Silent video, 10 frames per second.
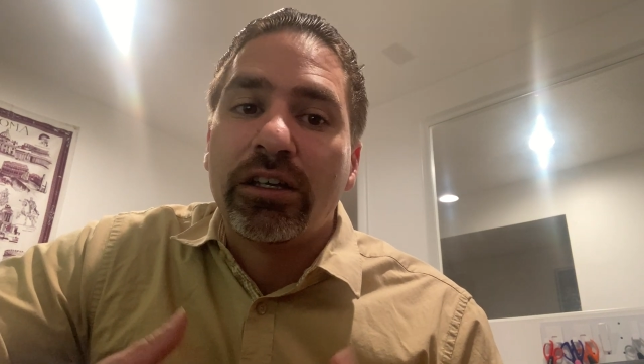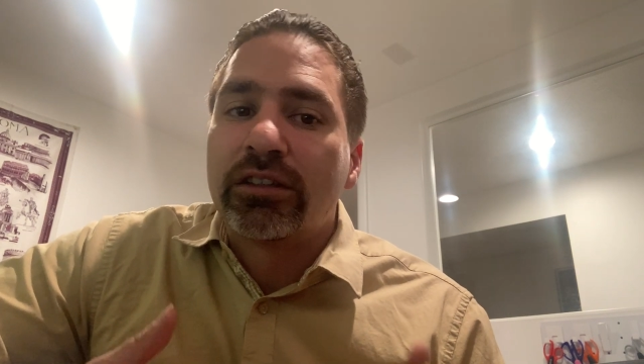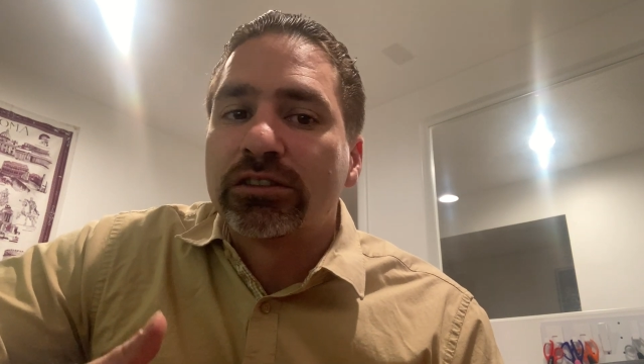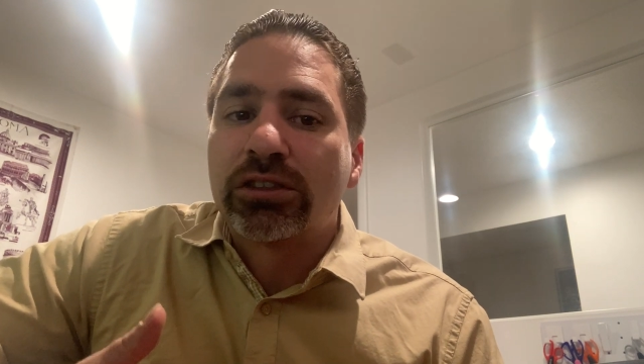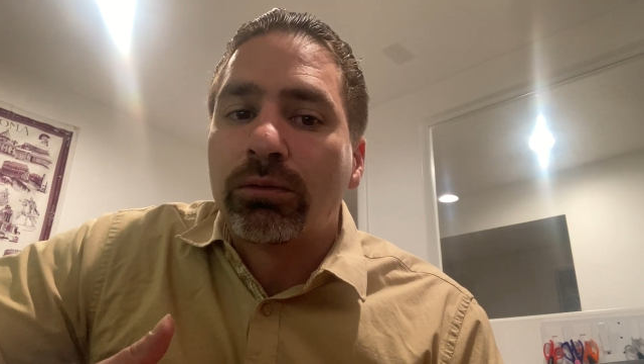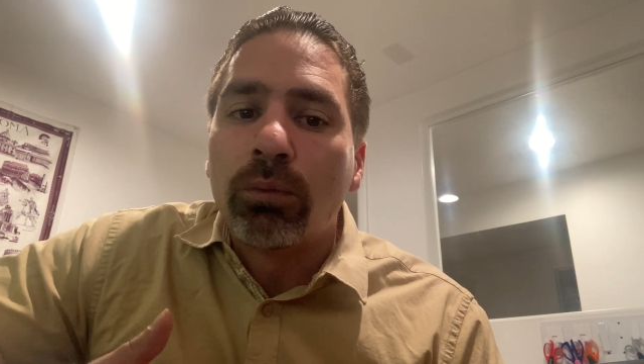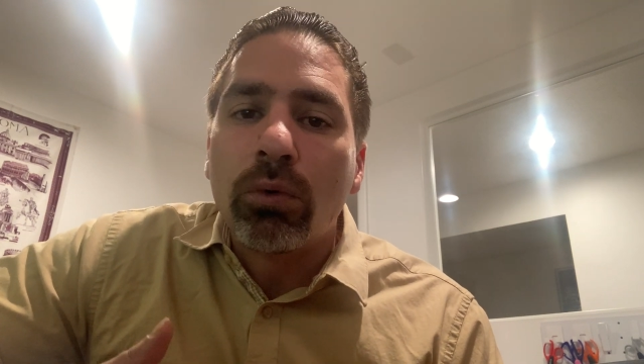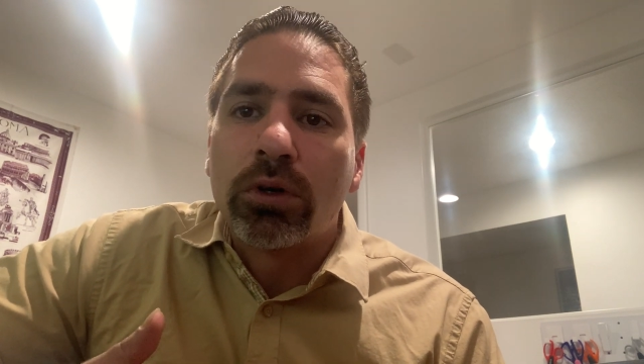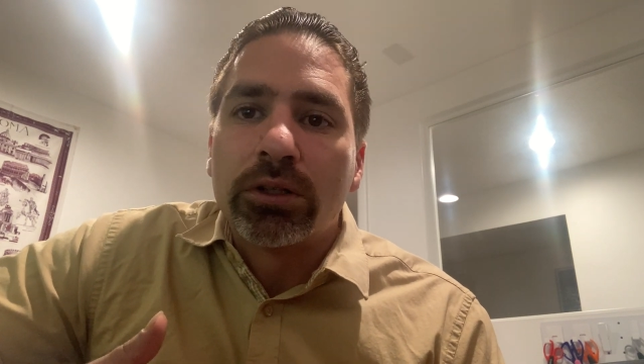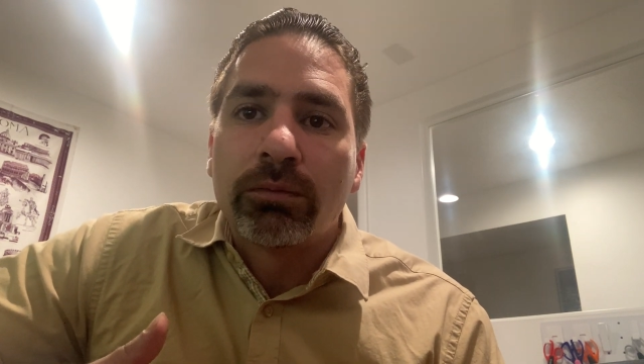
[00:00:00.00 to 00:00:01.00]
in the Civil
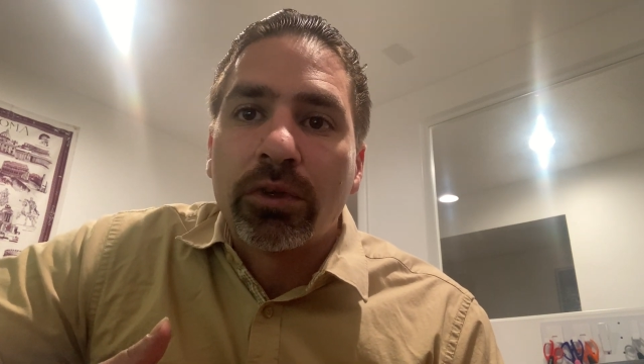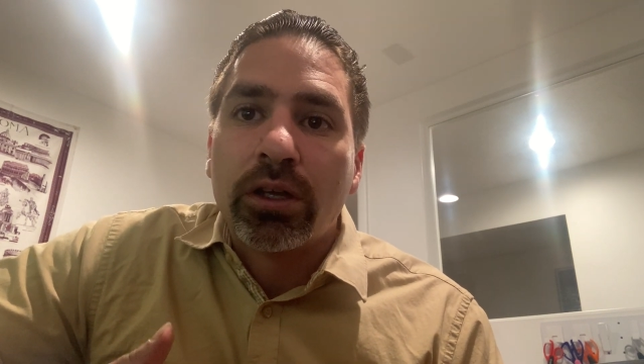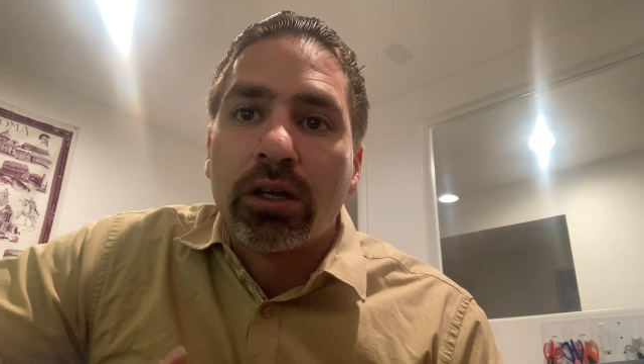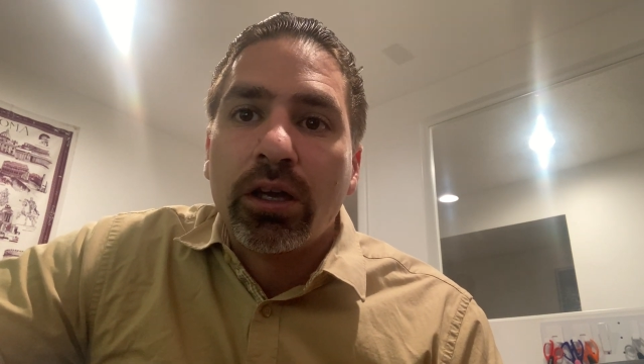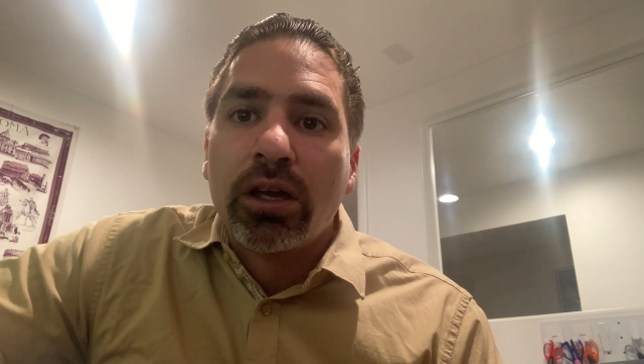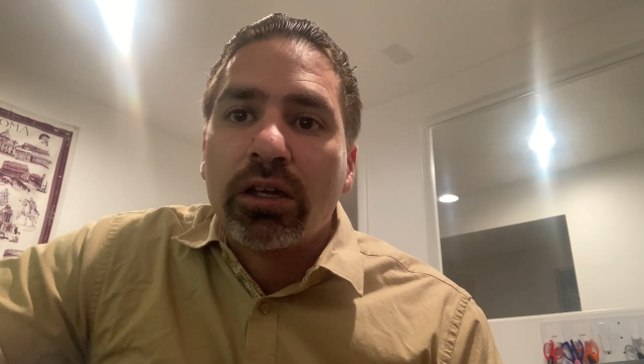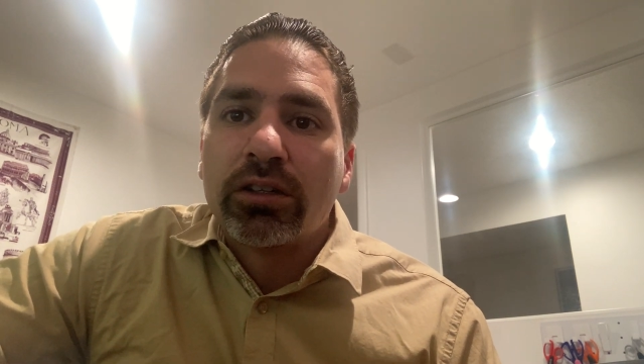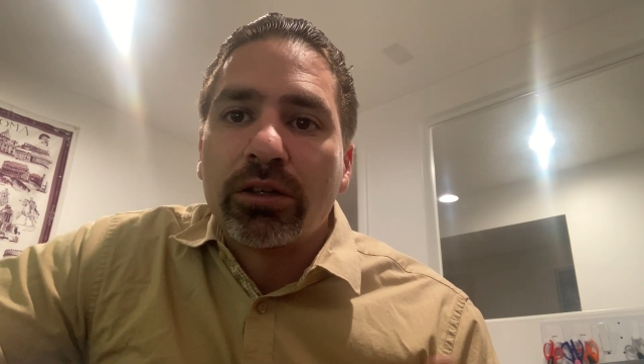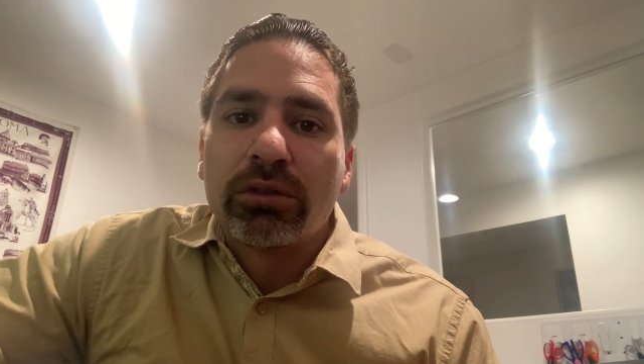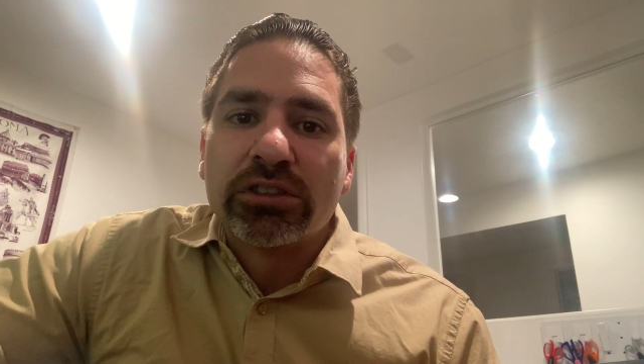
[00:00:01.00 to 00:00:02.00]
War.
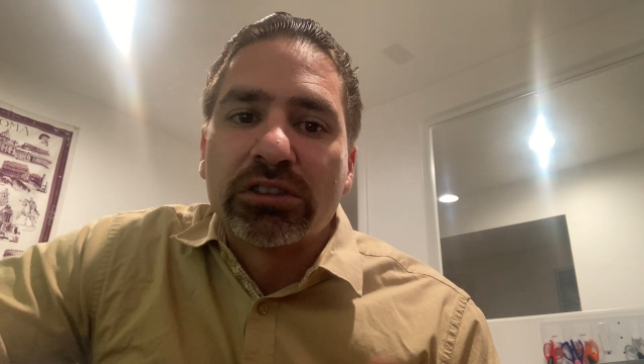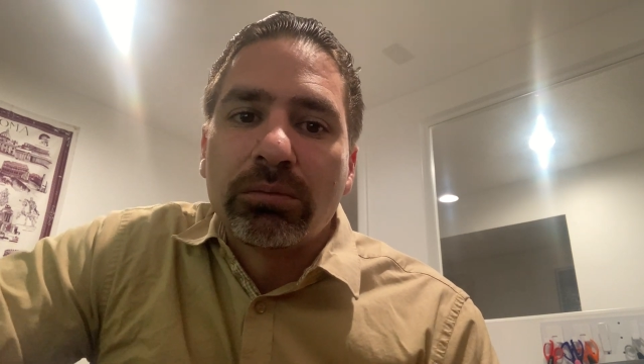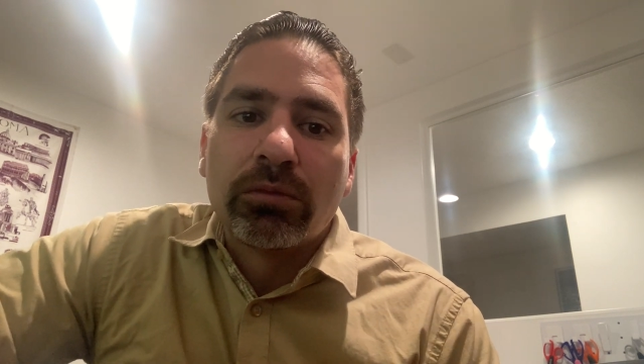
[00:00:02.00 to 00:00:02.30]
And he was